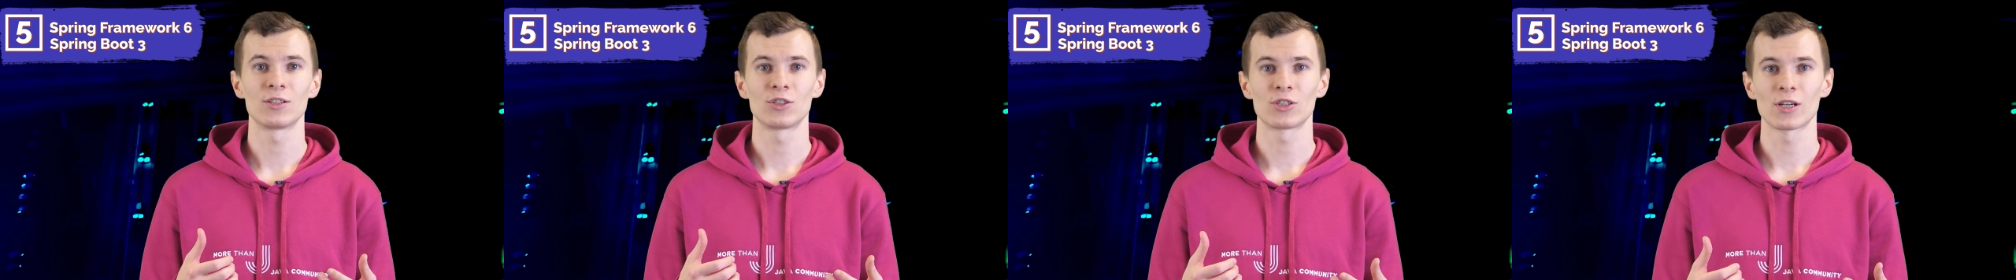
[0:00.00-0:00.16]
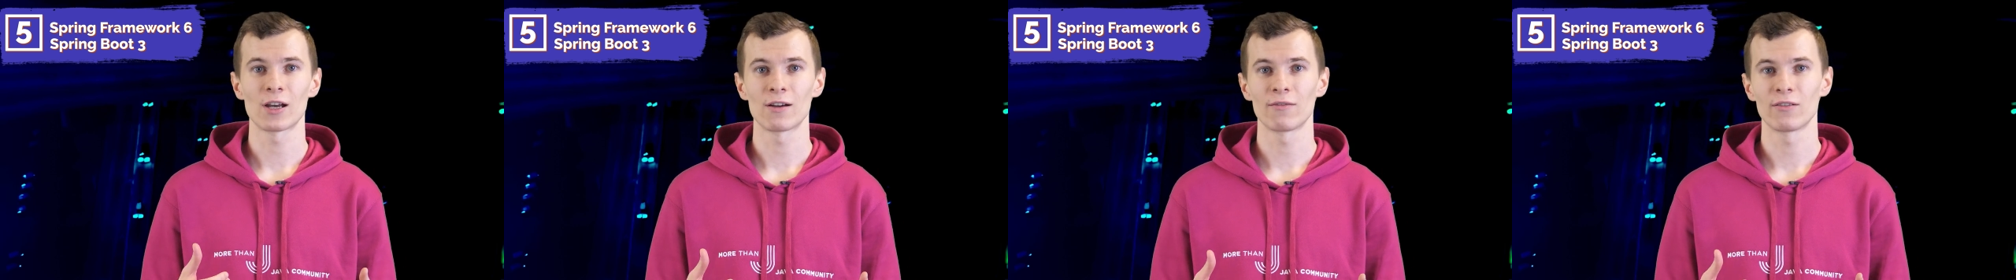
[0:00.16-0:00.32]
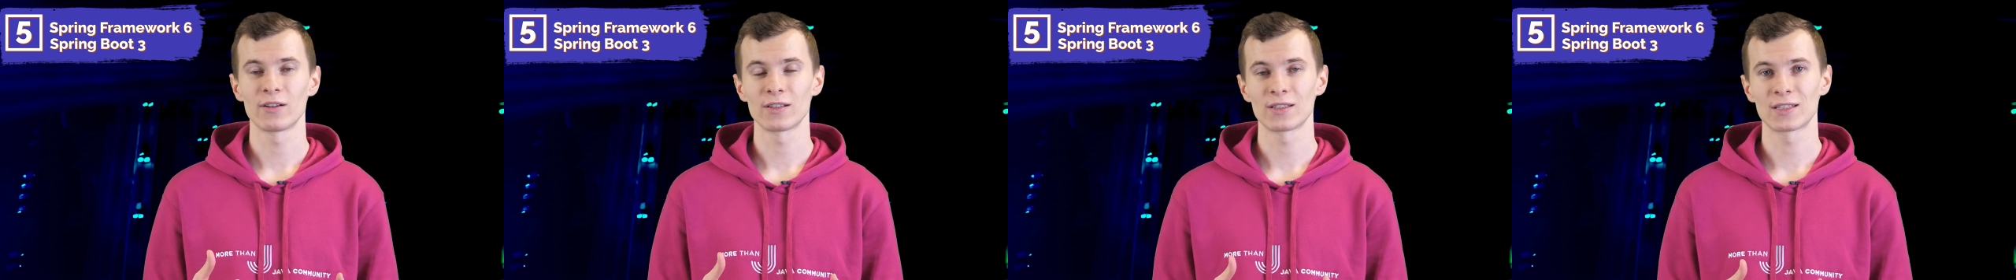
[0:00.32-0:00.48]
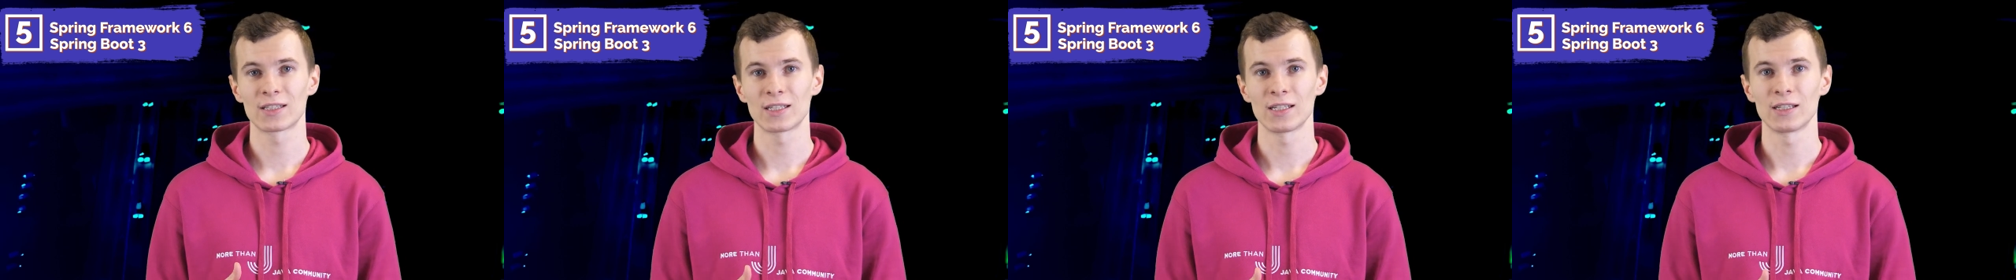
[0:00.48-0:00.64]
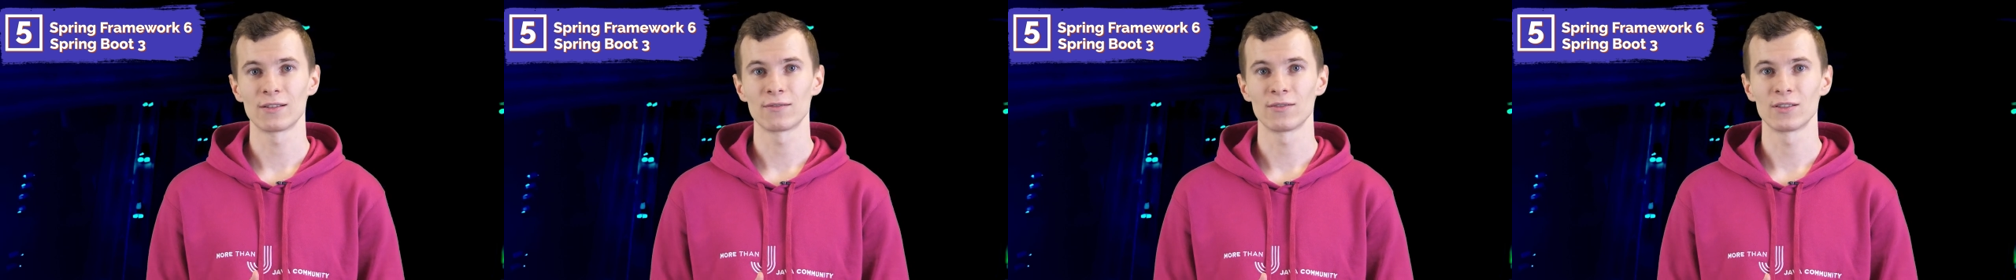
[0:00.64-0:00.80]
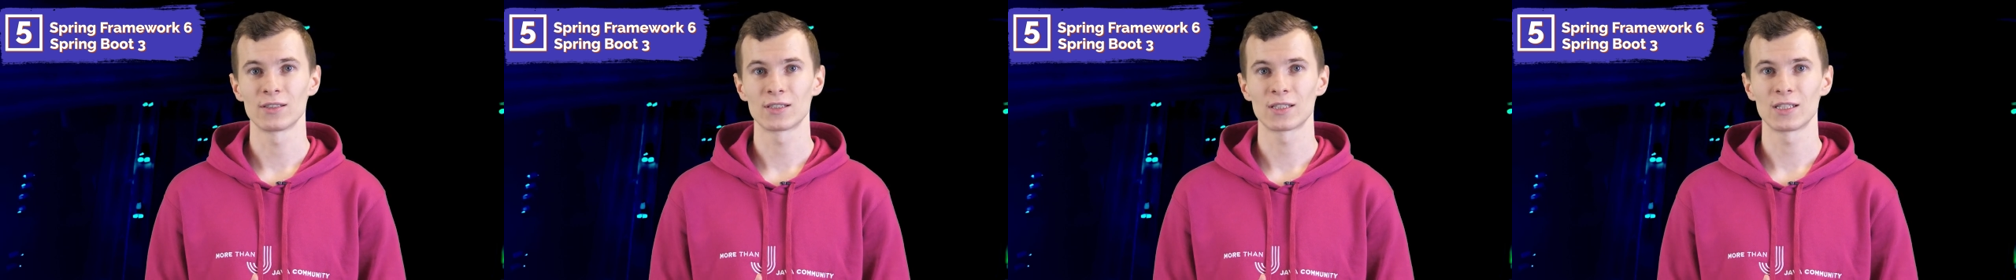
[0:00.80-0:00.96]
Java
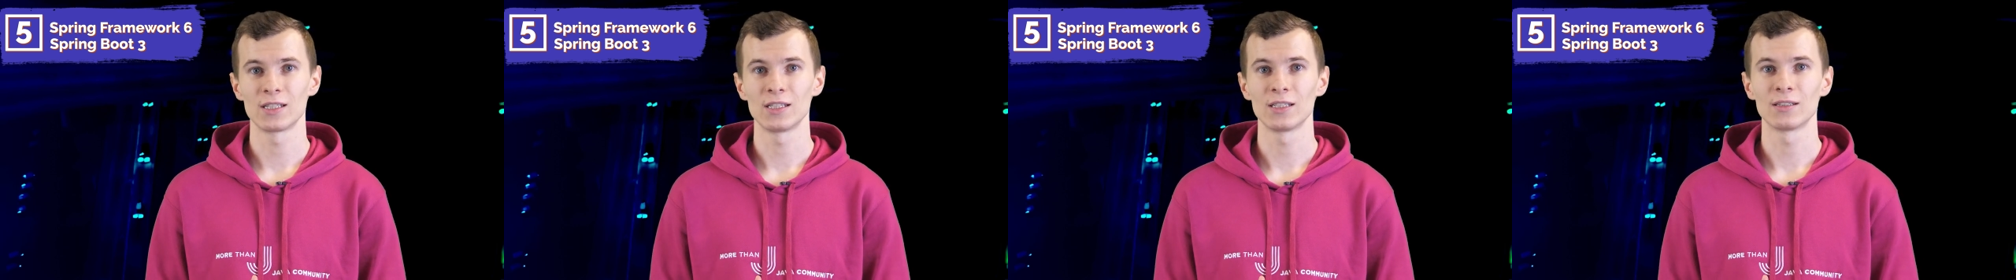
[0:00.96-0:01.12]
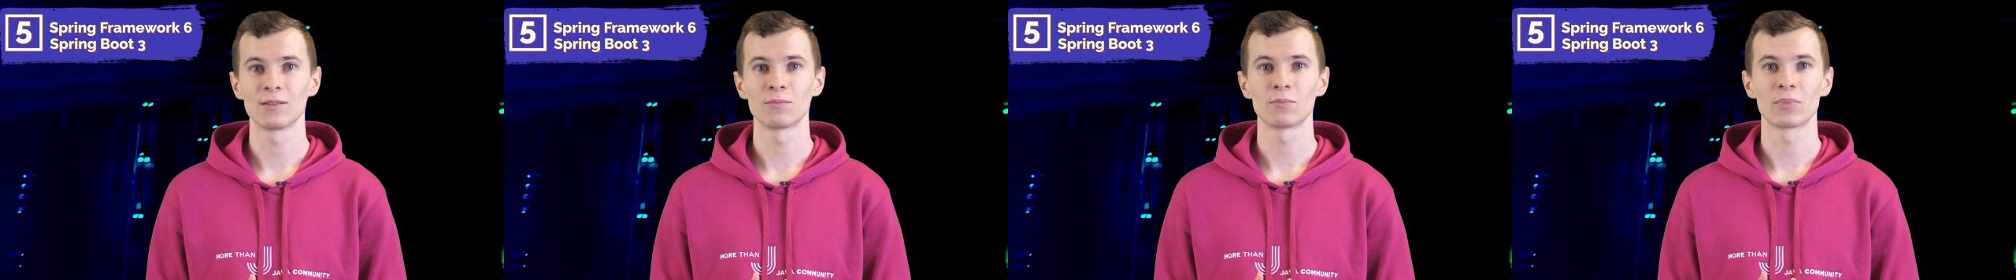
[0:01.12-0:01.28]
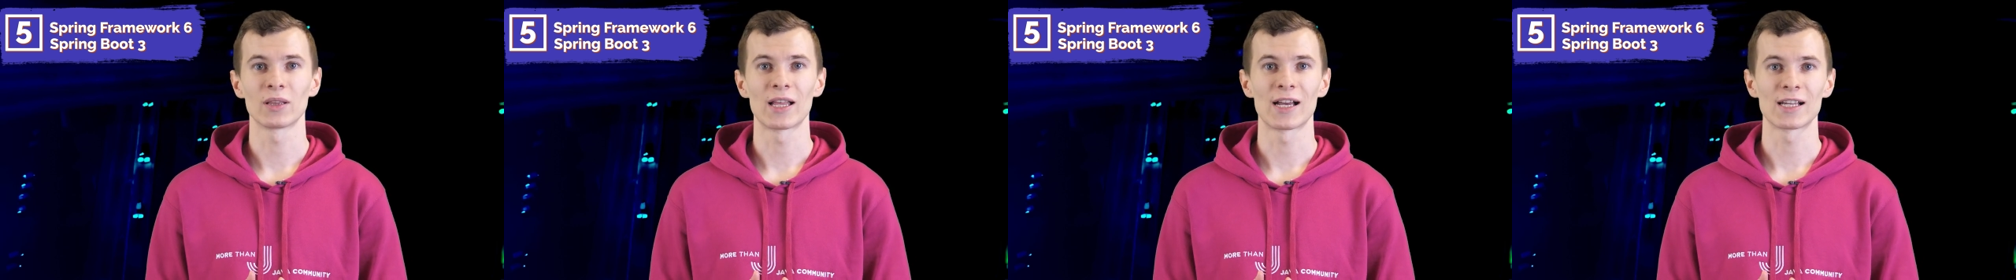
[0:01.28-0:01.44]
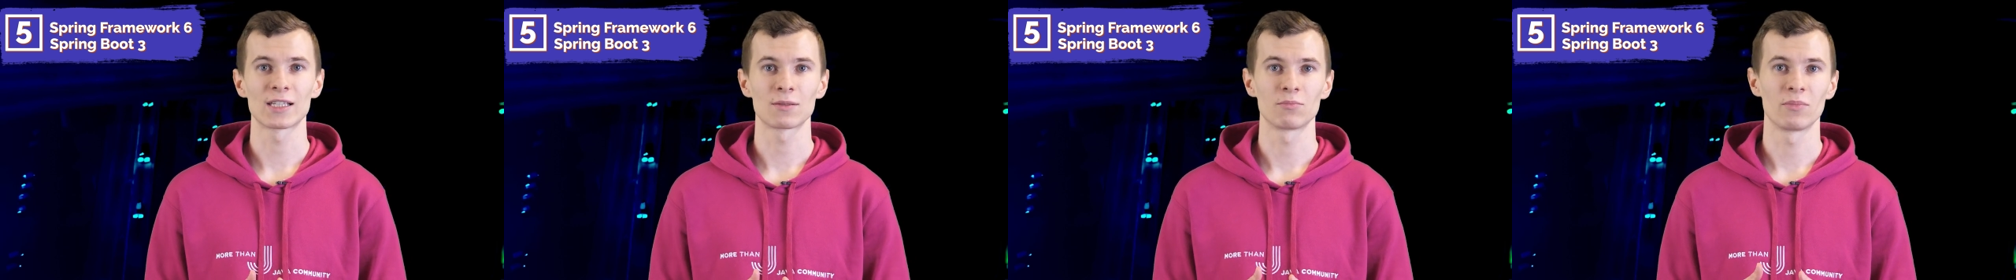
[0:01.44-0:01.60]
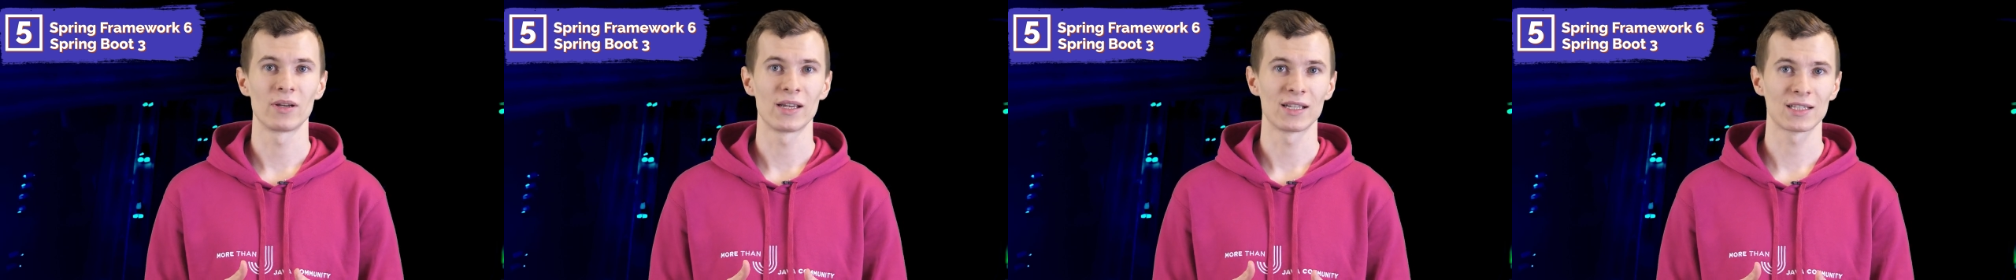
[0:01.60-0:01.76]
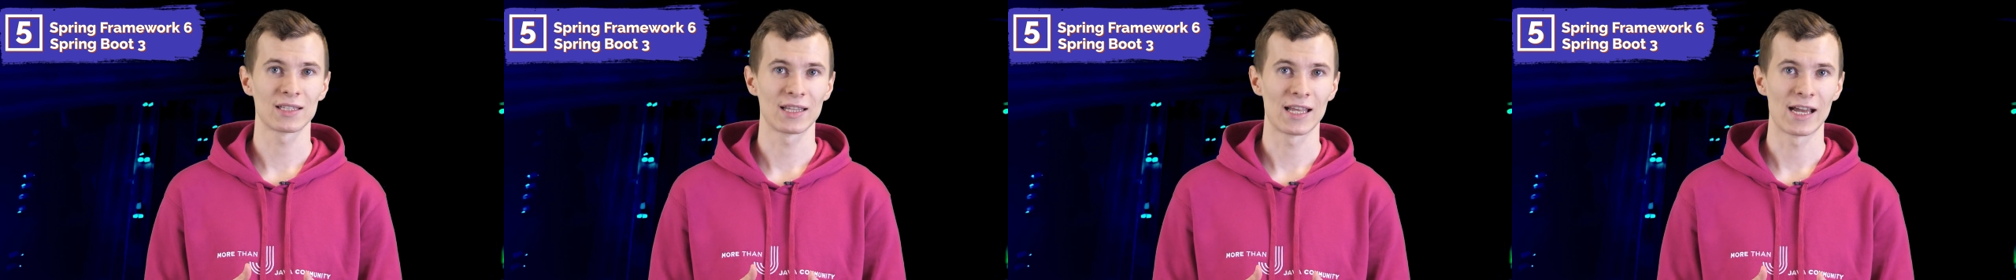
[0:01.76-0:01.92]
17 Plus
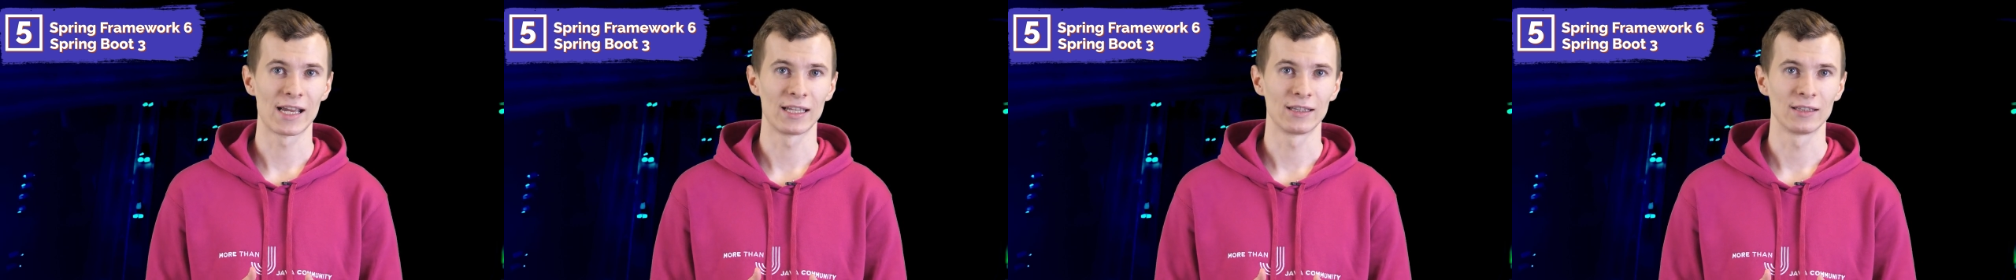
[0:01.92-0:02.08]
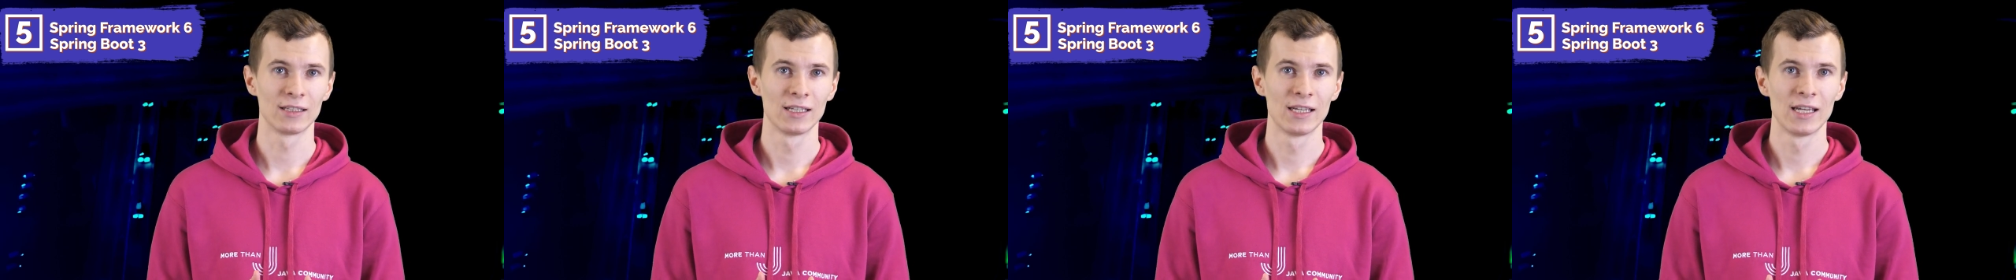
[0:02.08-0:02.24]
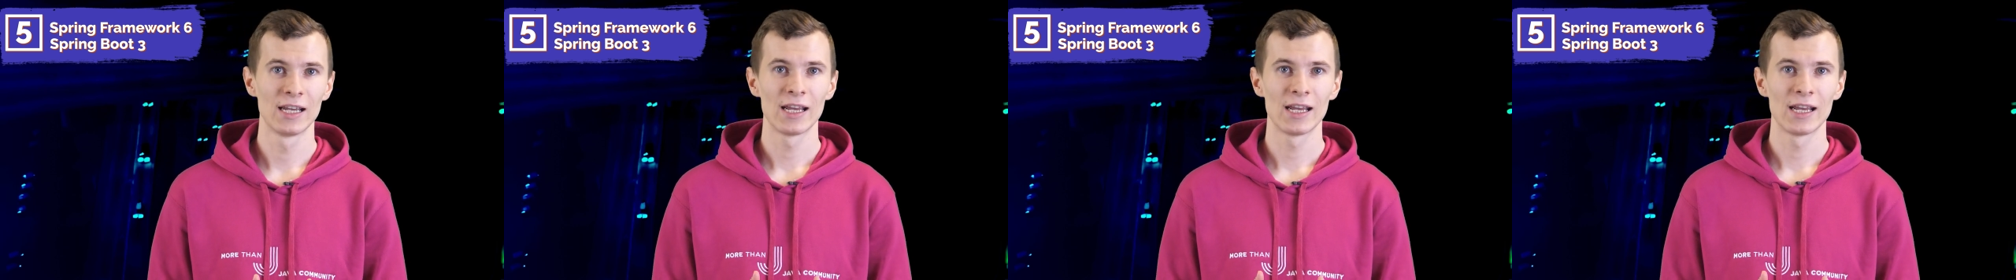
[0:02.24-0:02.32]
baseline